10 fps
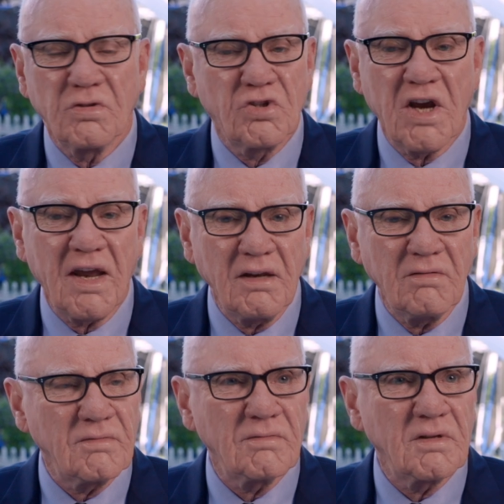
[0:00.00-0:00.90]
Jay
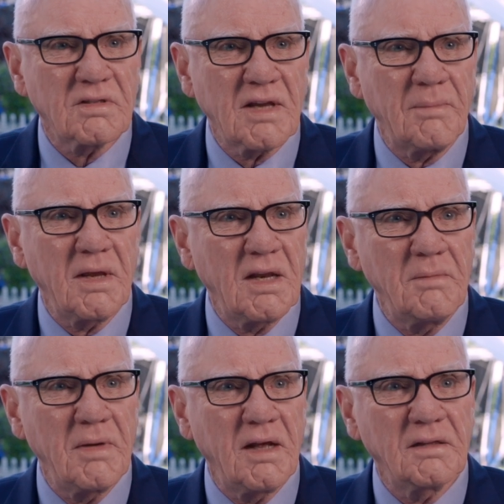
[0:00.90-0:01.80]
sent me an
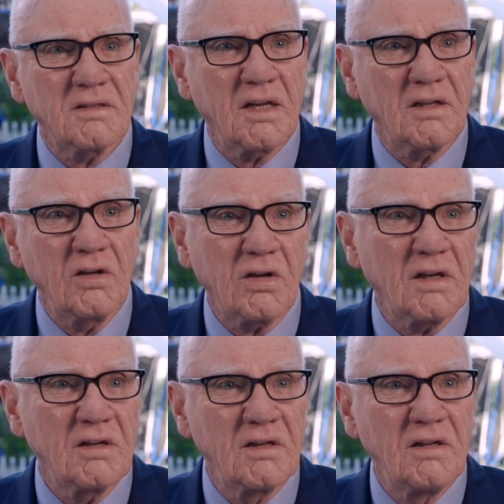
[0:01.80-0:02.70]
email and said,
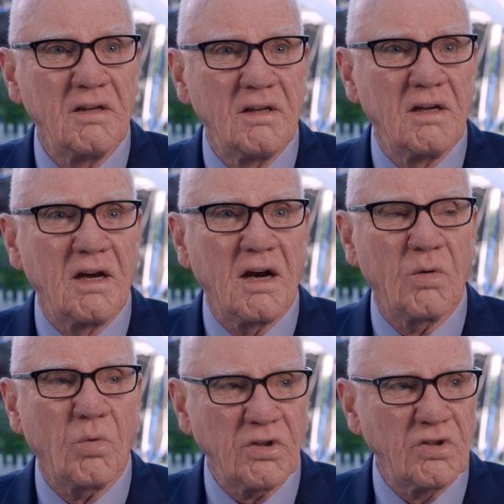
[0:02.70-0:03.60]
look,
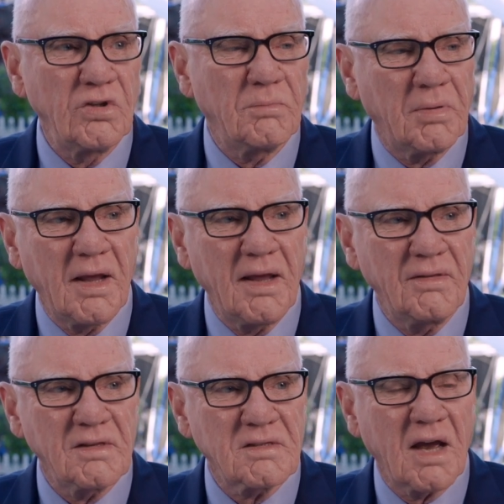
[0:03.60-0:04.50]
I want you to play
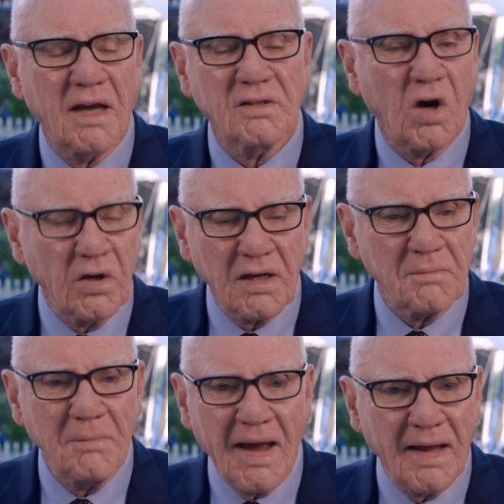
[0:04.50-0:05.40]
this iconic
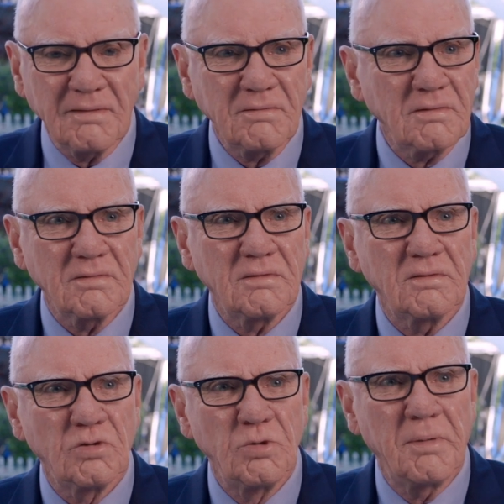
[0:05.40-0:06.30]
man,
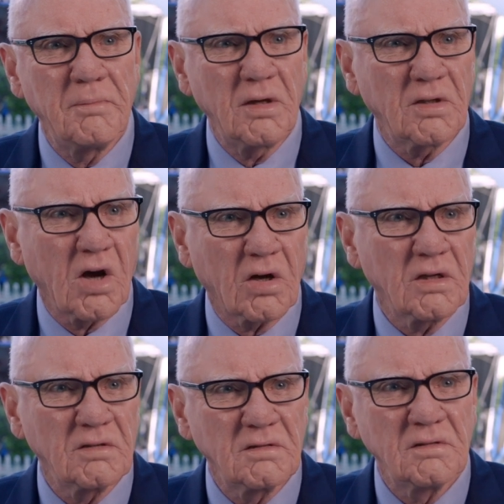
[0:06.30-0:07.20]
Rupert
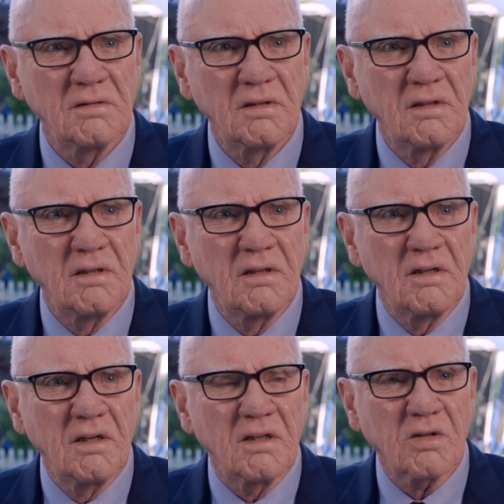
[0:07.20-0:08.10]
Murdoch.
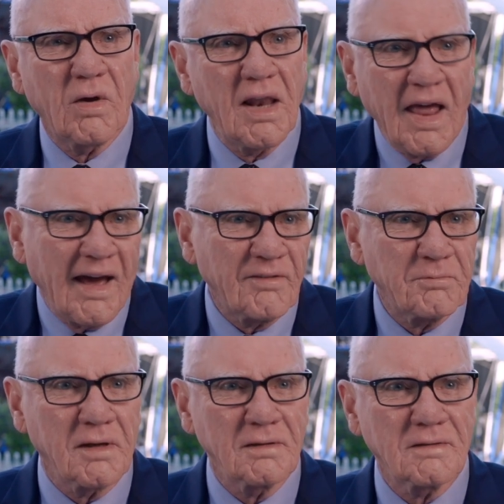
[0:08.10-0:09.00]
So I
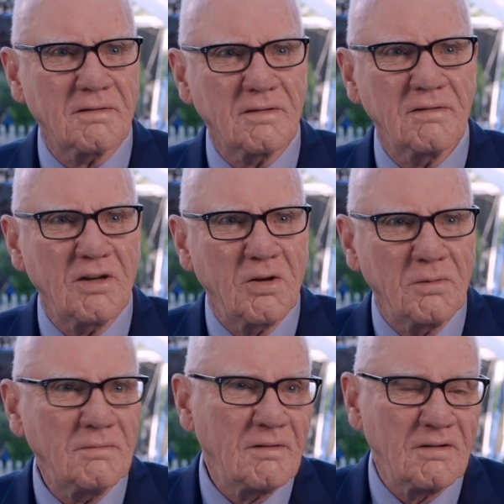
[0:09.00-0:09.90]
laughed because, you know,
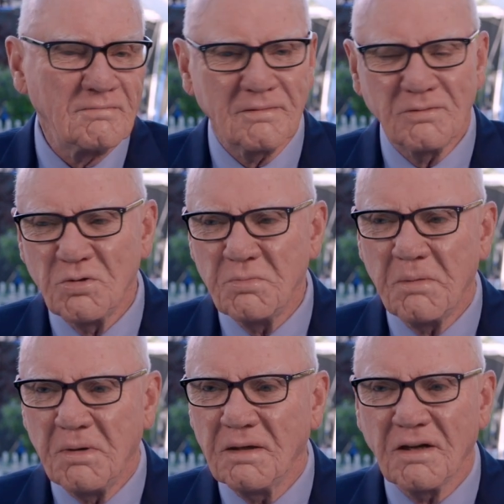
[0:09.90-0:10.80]

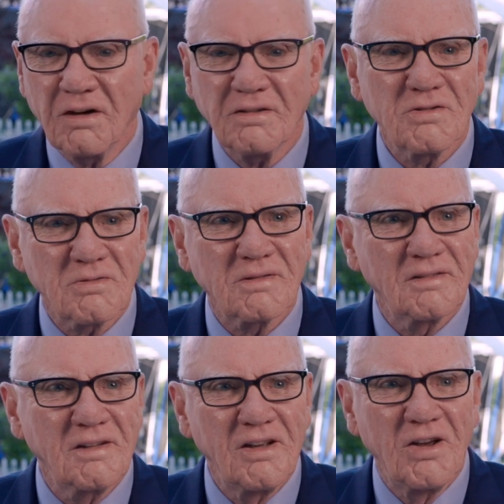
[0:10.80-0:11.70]
Rupert Murdoch's
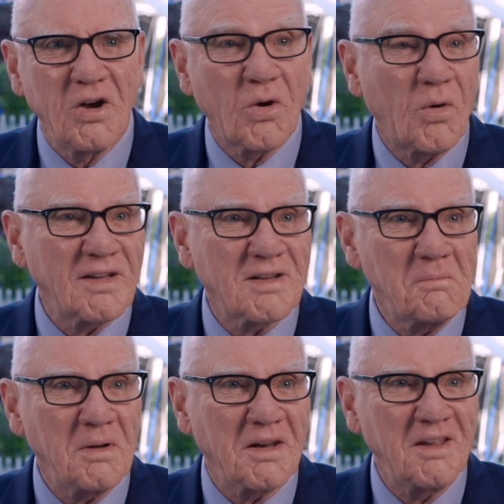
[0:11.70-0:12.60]
quite
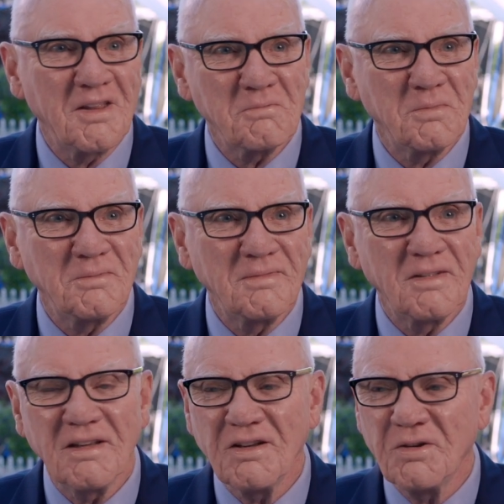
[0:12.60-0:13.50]
somebody that,
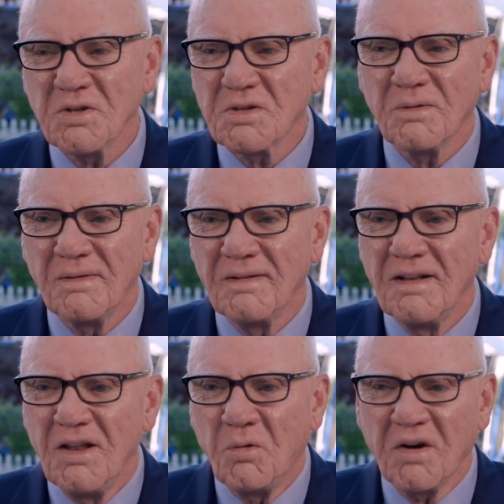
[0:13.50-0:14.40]
you know, is
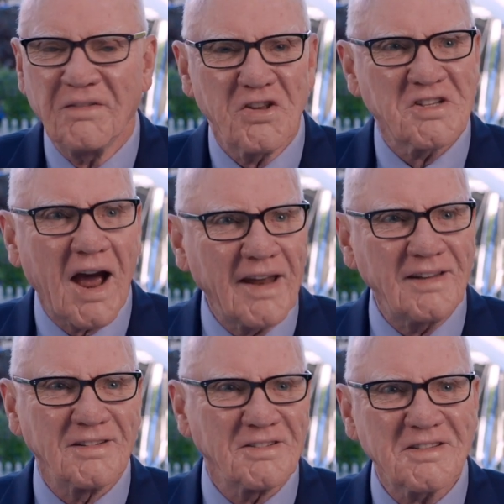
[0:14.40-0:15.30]
one of the
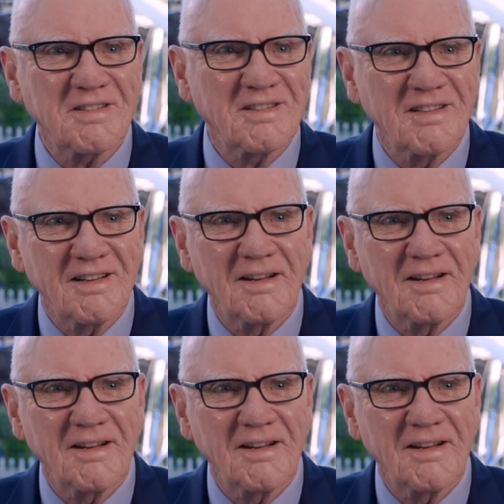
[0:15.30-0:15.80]
titans.